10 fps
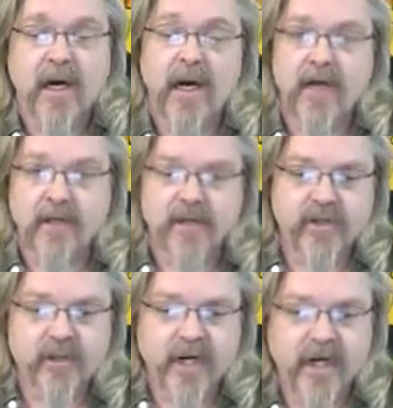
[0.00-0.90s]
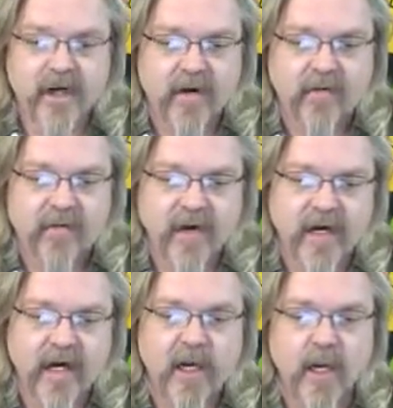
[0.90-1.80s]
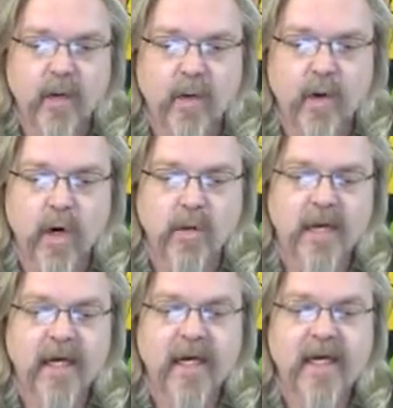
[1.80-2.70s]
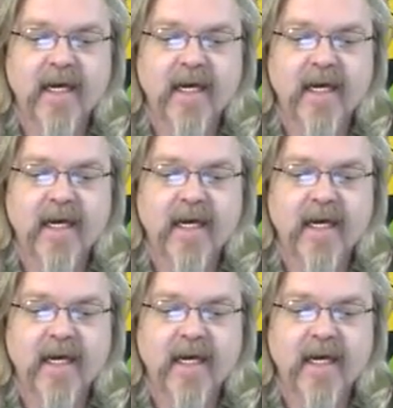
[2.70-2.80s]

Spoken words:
A good story here. Forget global warming.